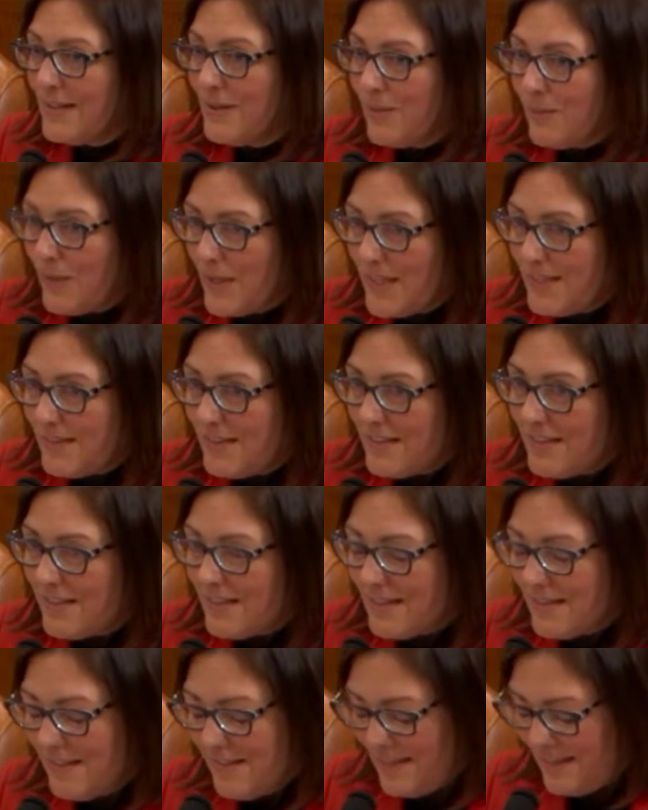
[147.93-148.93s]

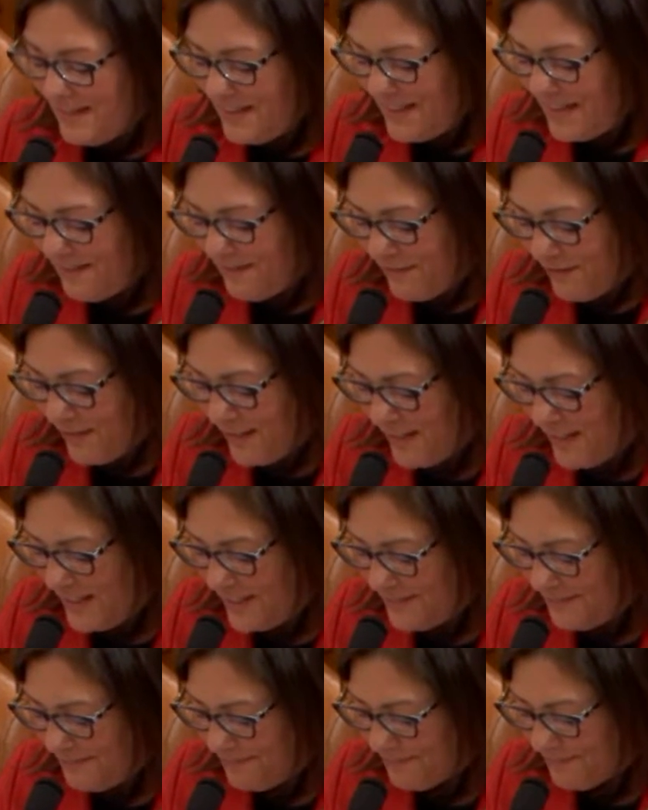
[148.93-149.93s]
once and for all.